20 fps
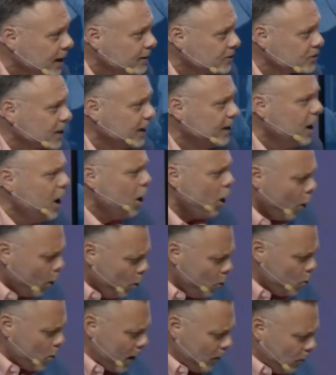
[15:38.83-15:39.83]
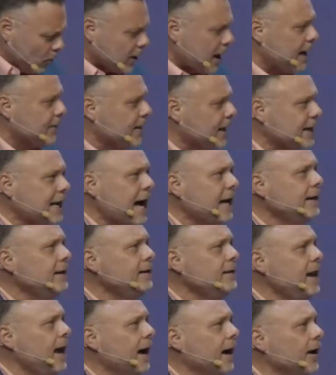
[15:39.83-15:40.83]
one day and say, Oh, I wonder how that got
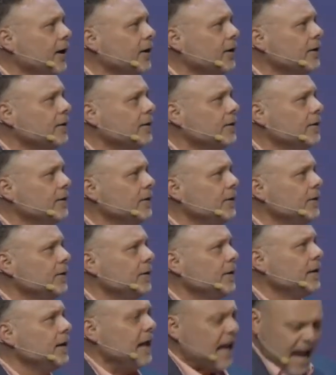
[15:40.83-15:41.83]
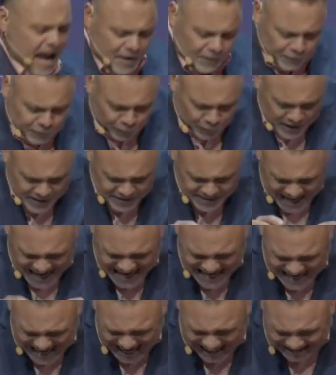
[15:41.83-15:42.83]
in there.
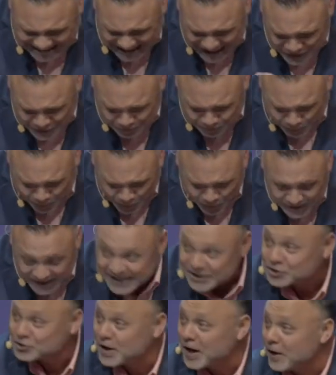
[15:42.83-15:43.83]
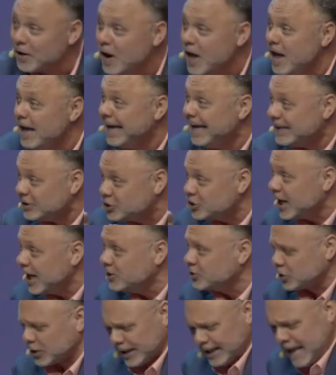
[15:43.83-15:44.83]
Everything in this book is there
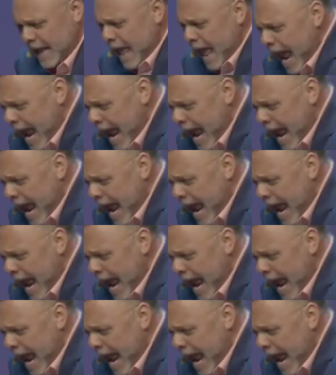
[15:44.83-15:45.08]
intentionally.